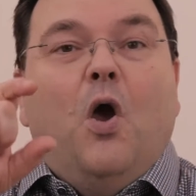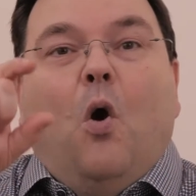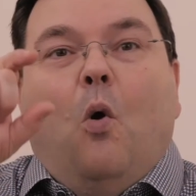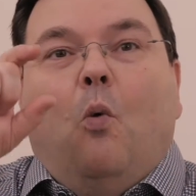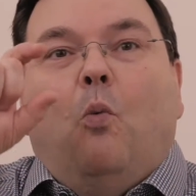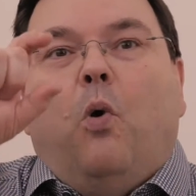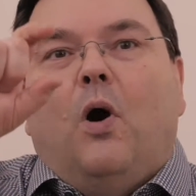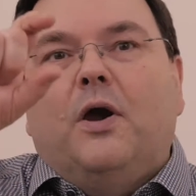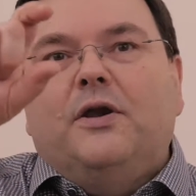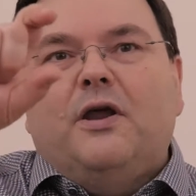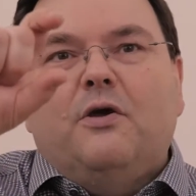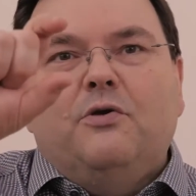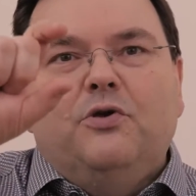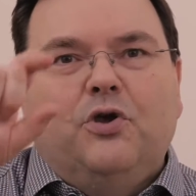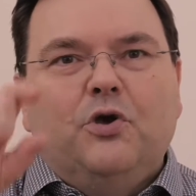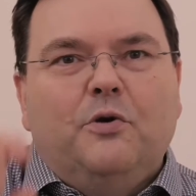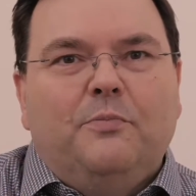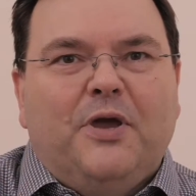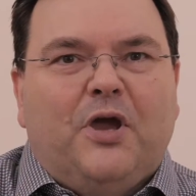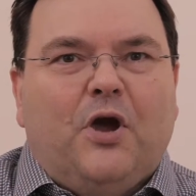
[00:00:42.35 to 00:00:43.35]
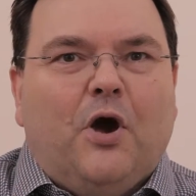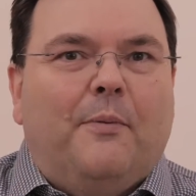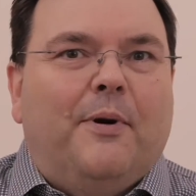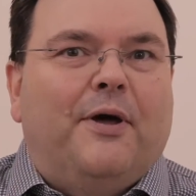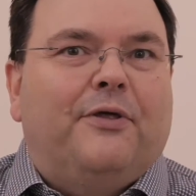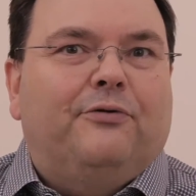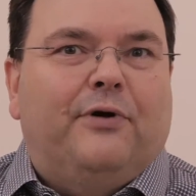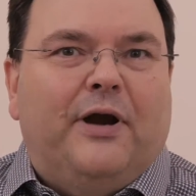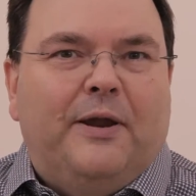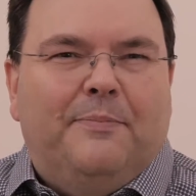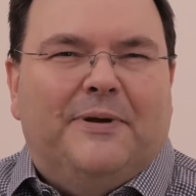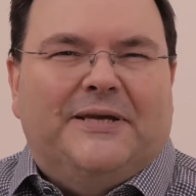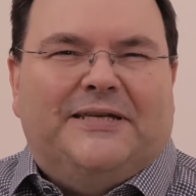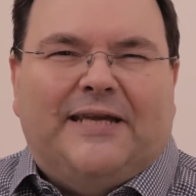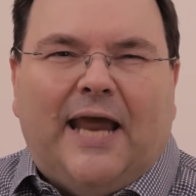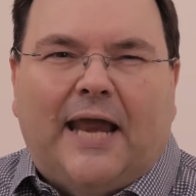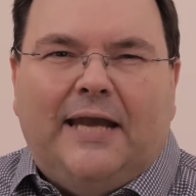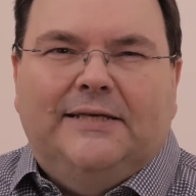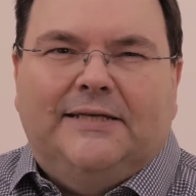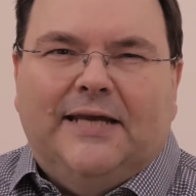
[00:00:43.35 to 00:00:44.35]
why don't you become a three
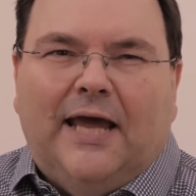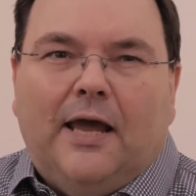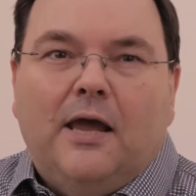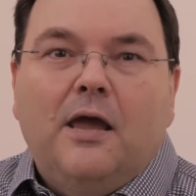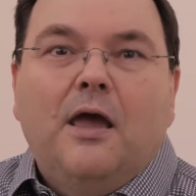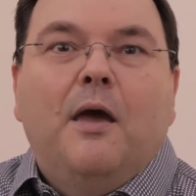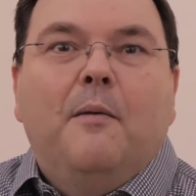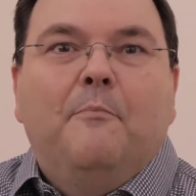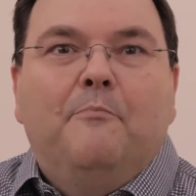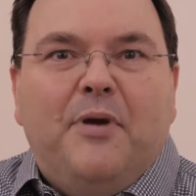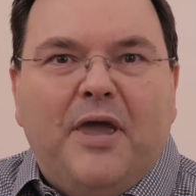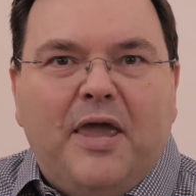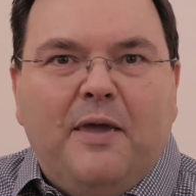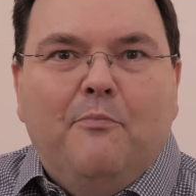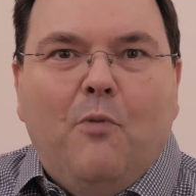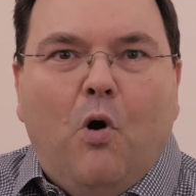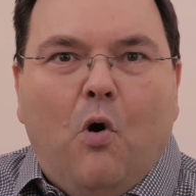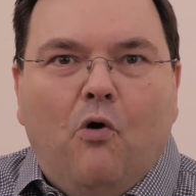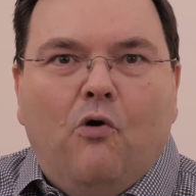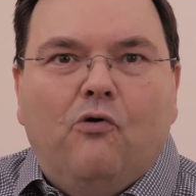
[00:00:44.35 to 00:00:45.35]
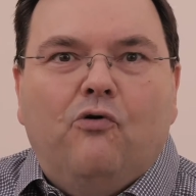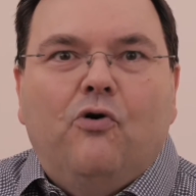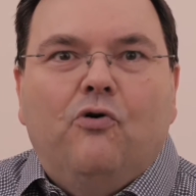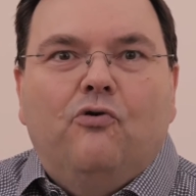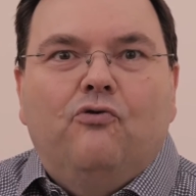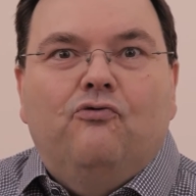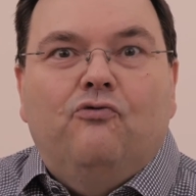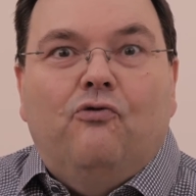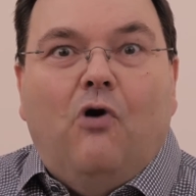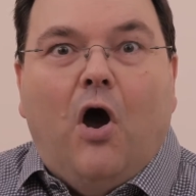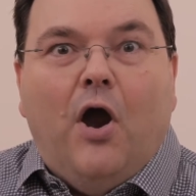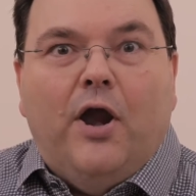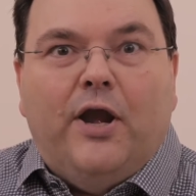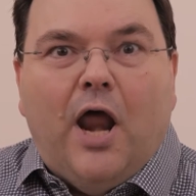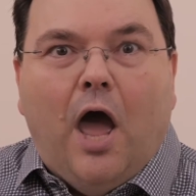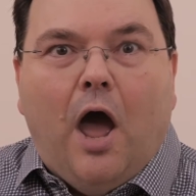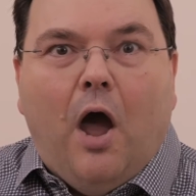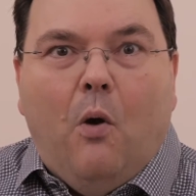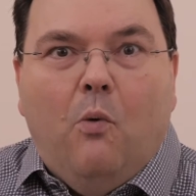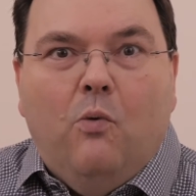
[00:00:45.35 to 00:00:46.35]
percenter? Be more
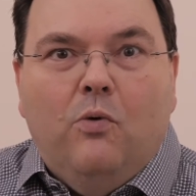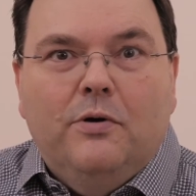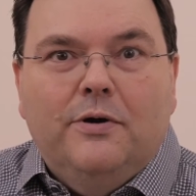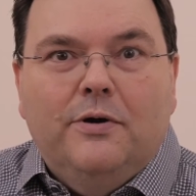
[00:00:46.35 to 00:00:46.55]
rhino.